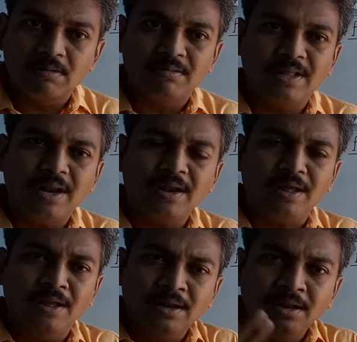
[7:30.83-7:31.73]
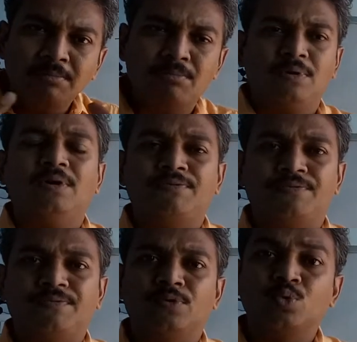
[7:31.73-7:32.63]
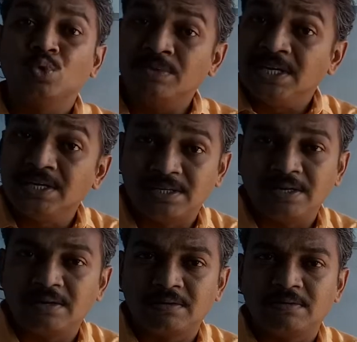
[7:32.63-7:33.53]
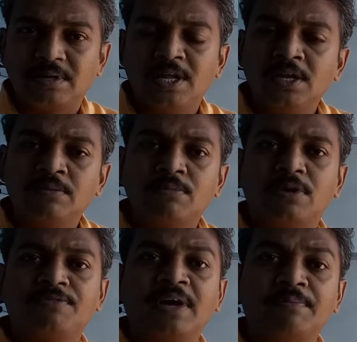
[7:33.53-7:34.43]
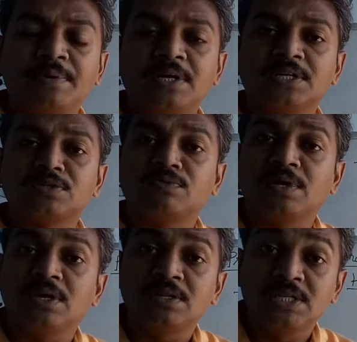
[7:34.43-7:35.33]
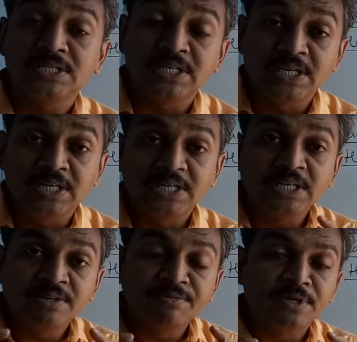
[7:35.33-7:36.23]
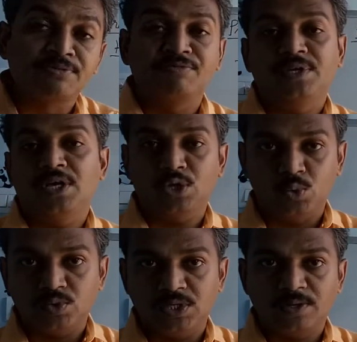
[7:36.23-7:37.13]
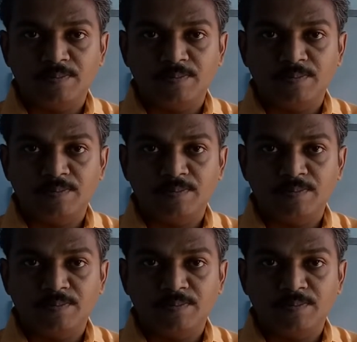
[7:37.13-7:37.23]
There are n number of room heater, n number of apparatus where this heating effect we are using.